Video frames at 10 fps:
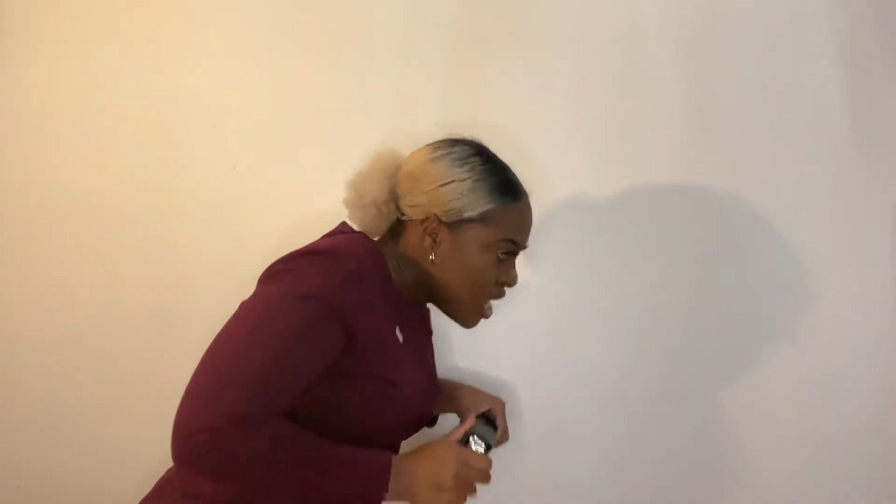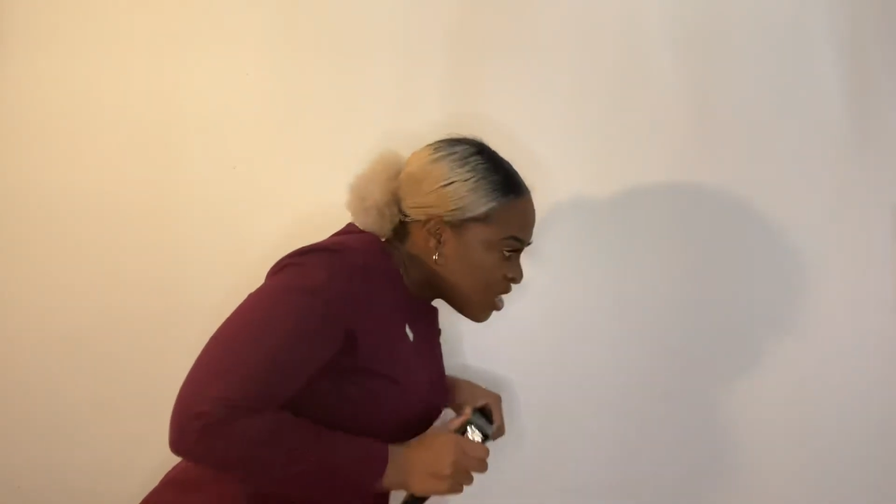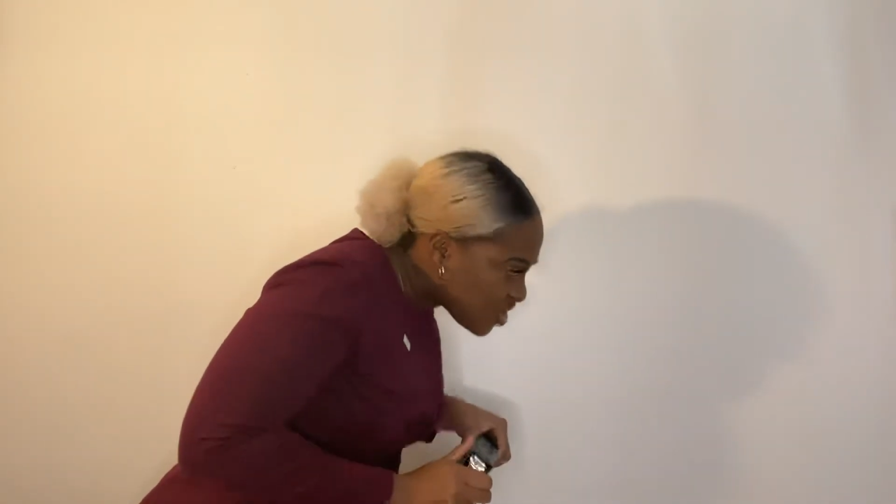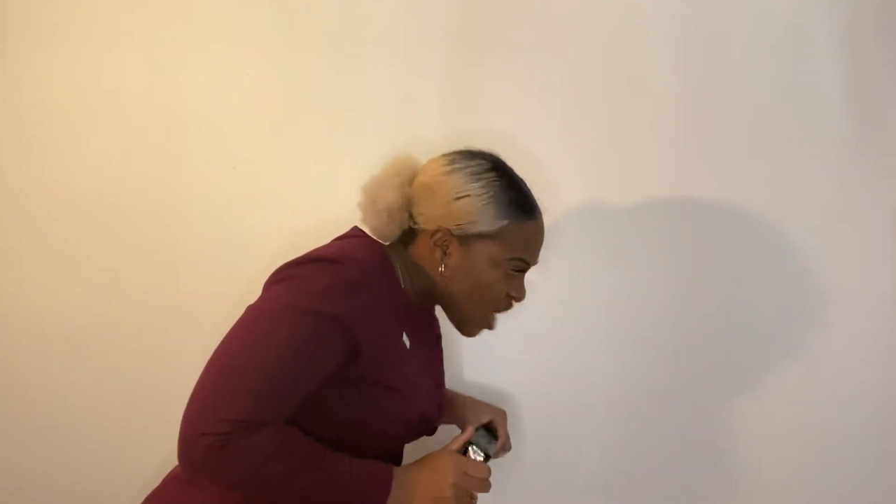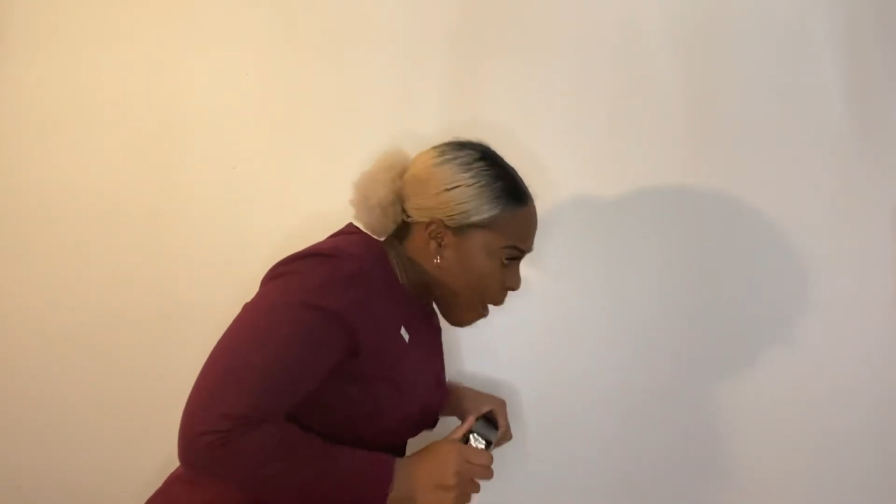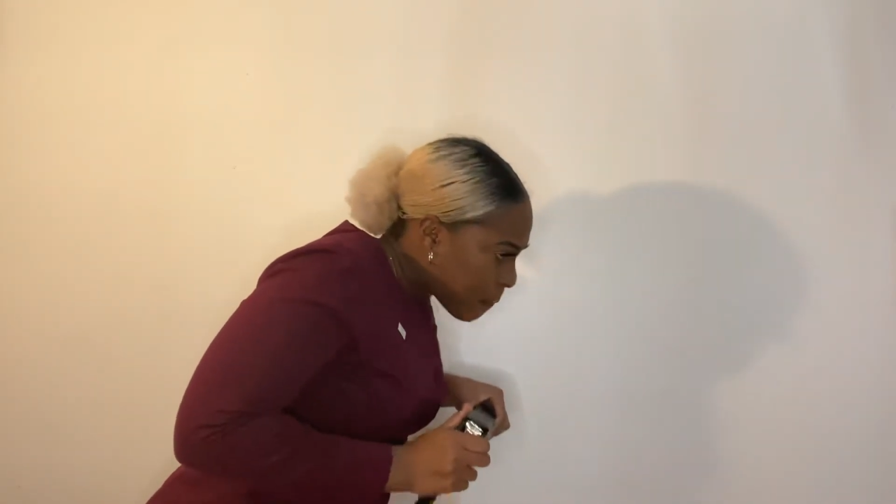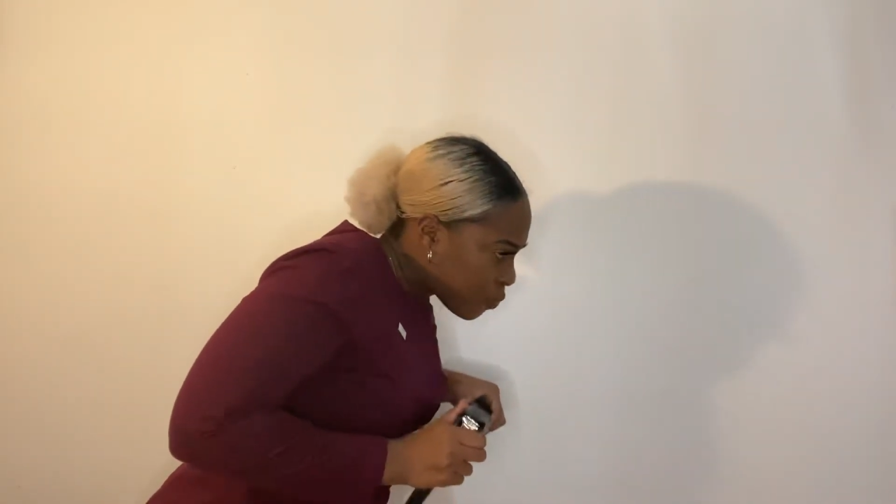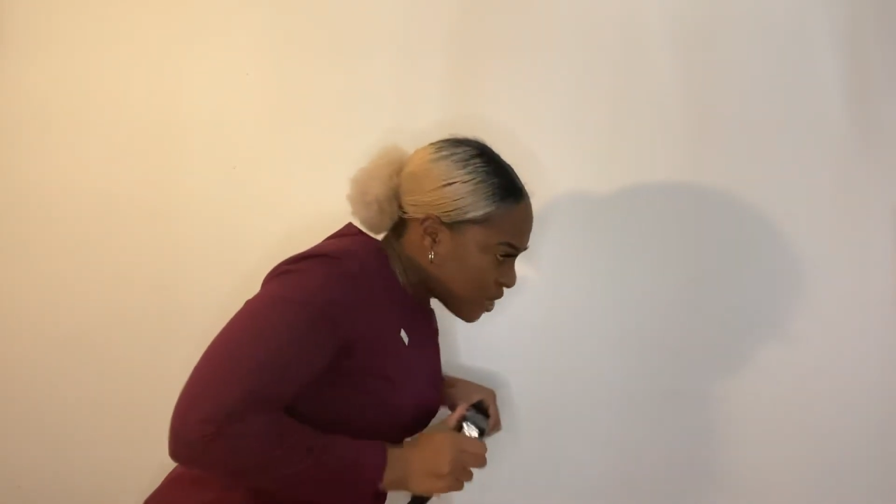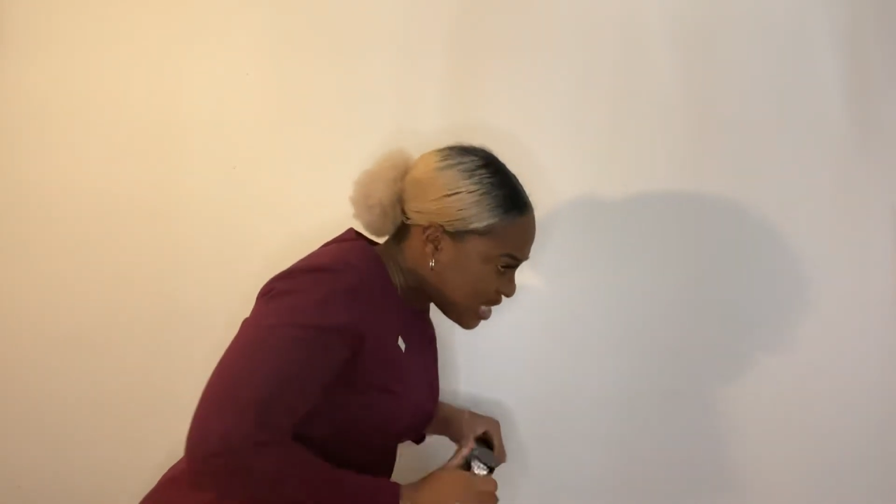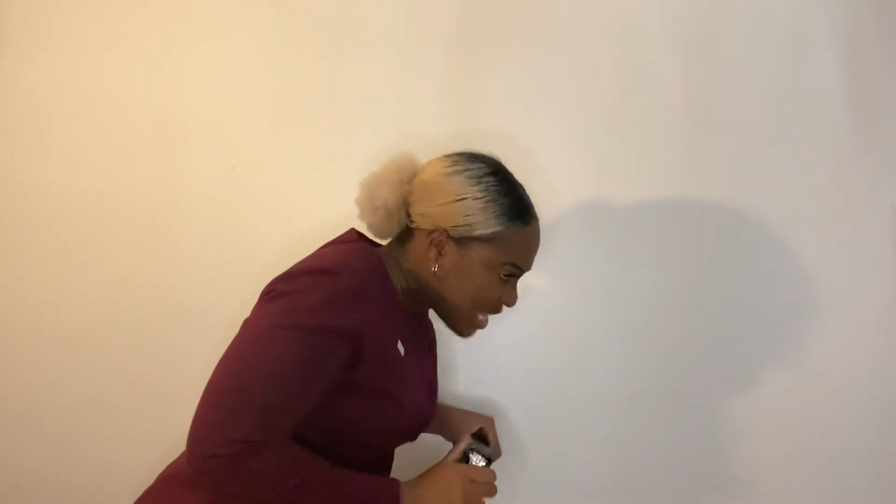Stop
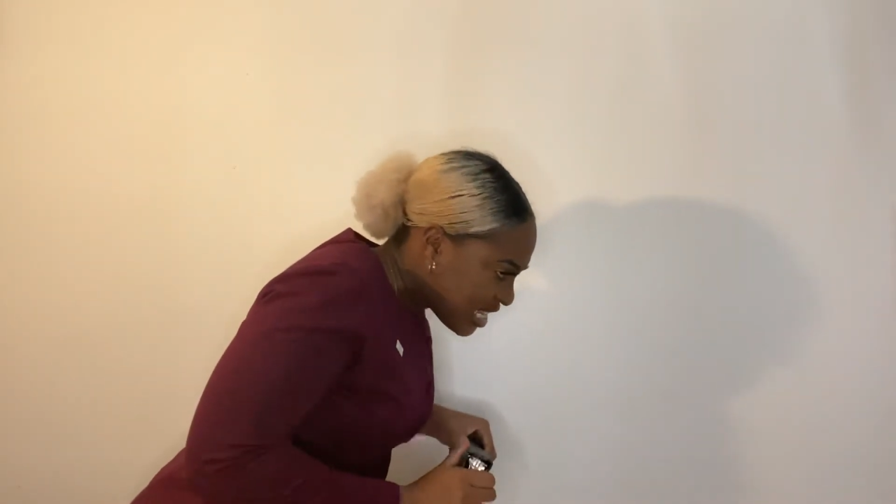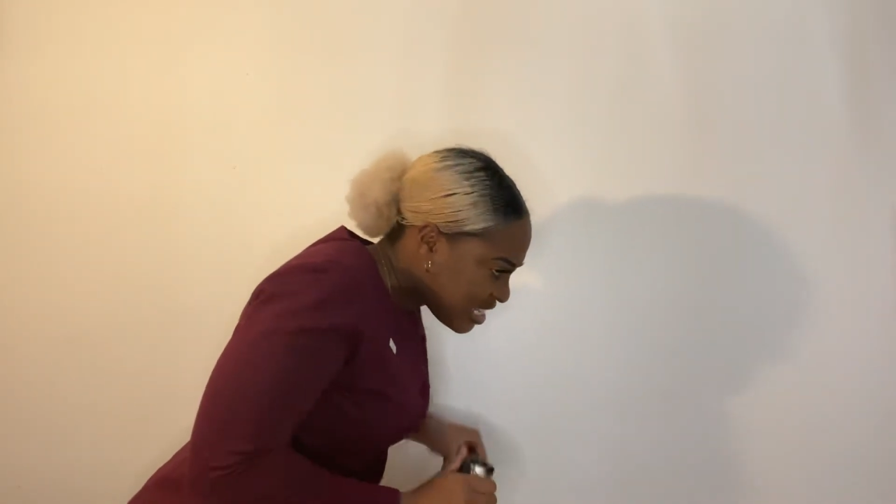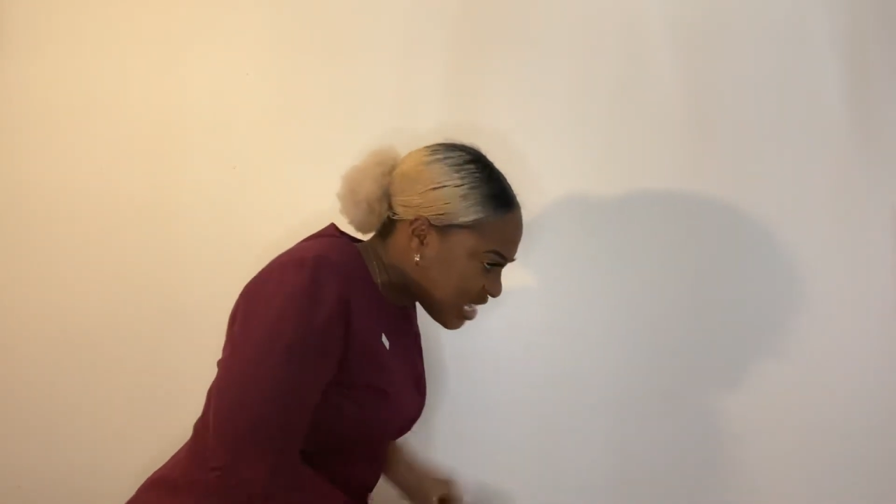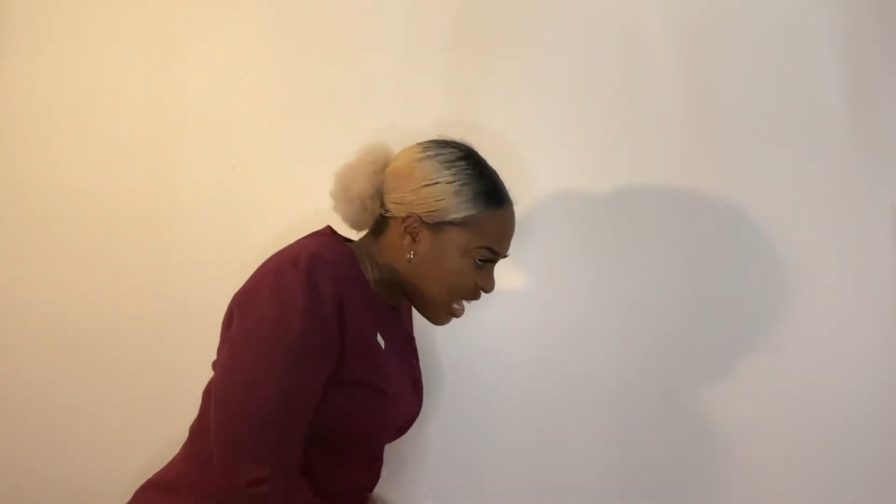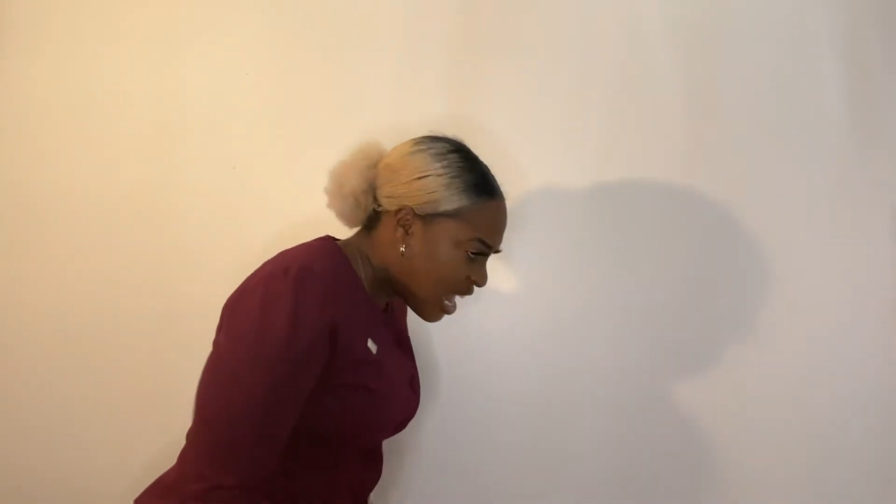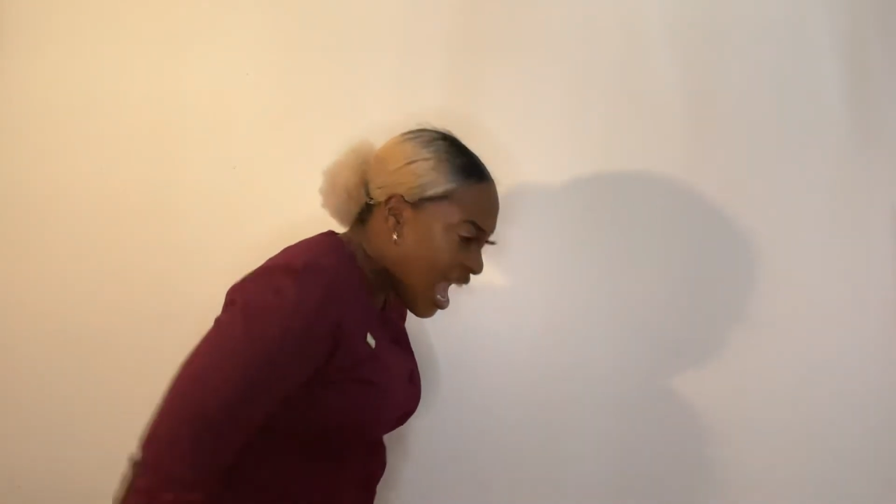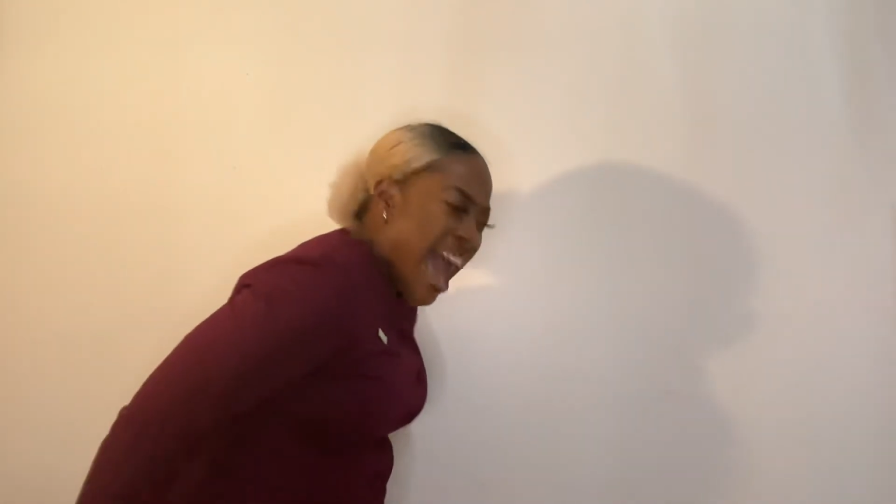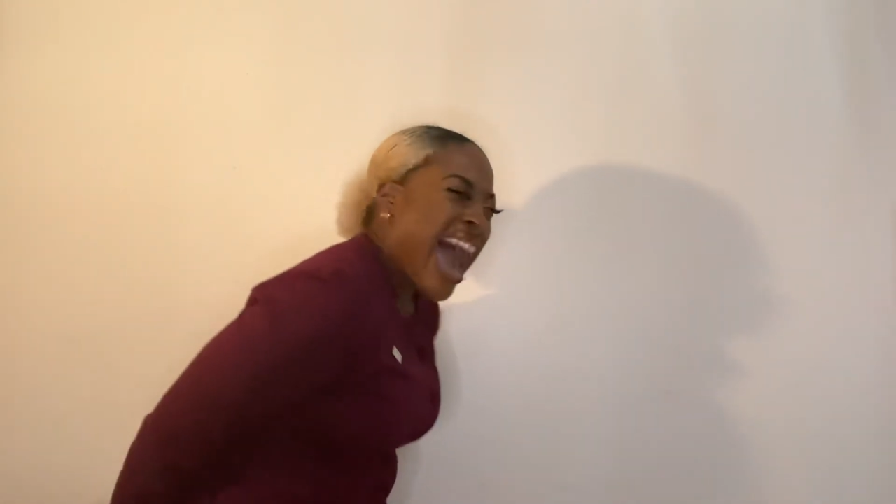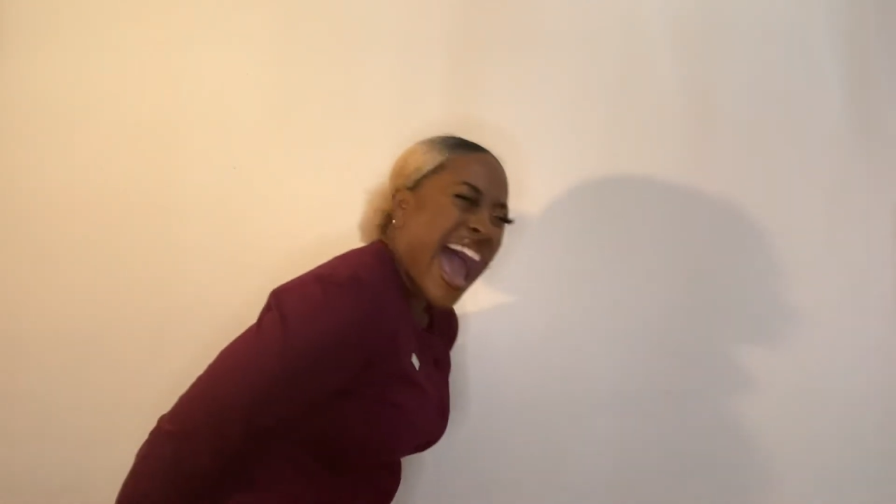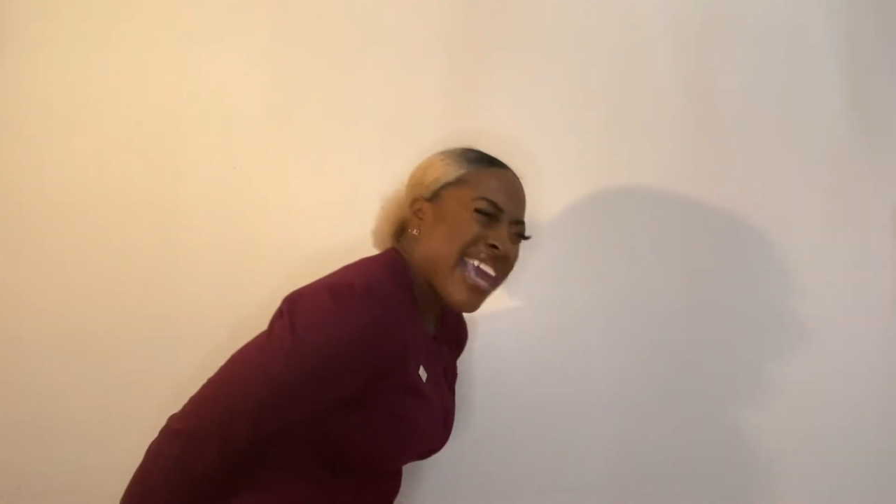resisting.
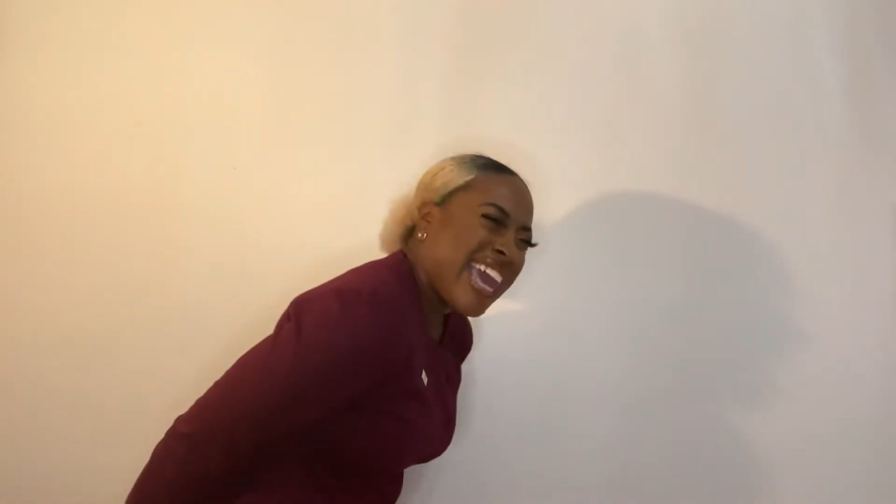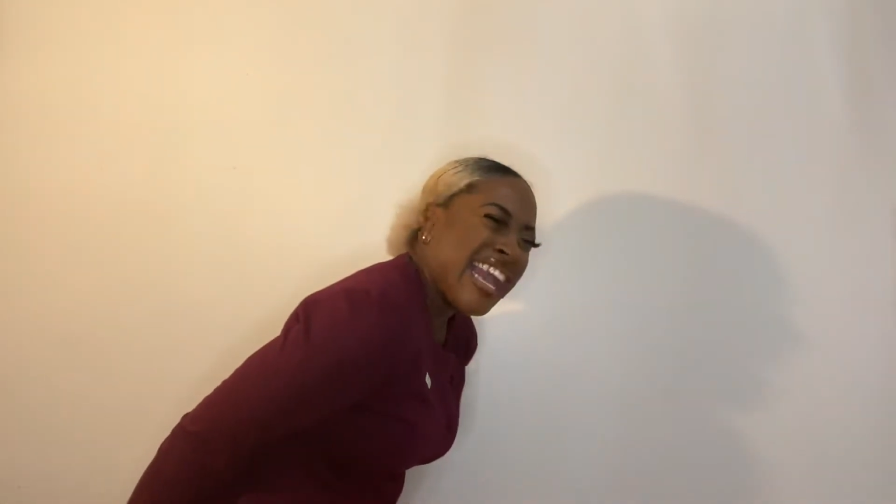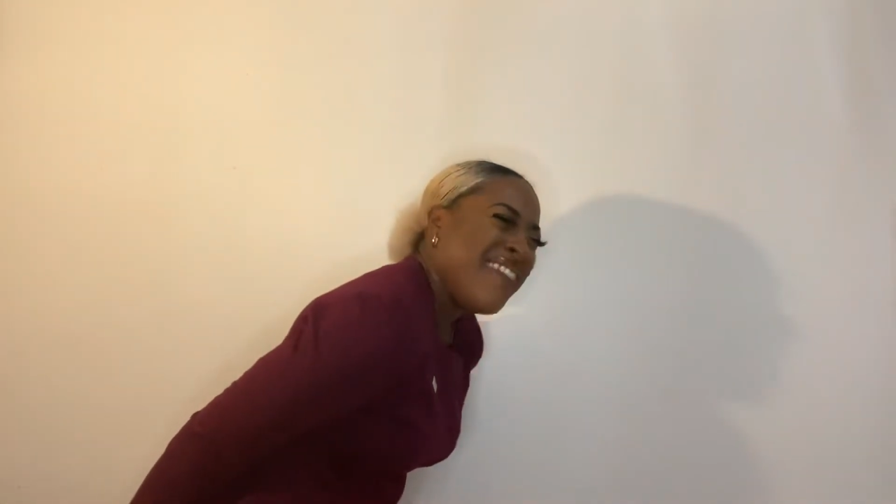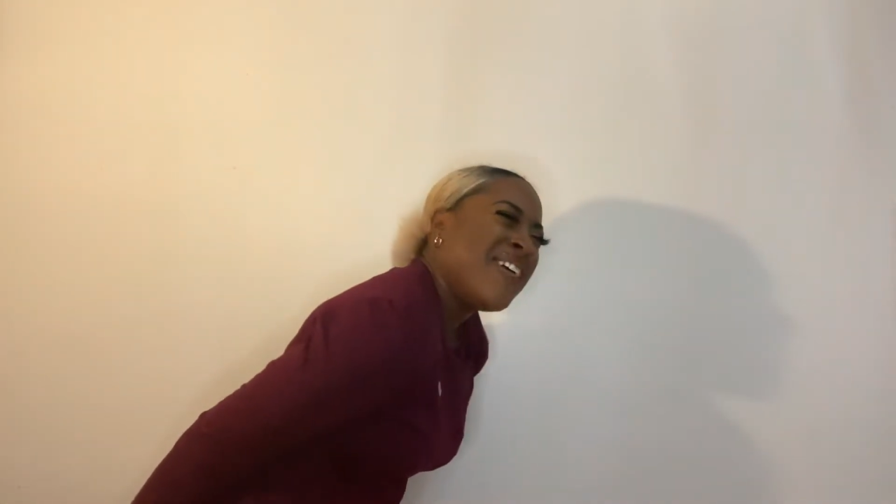I can't even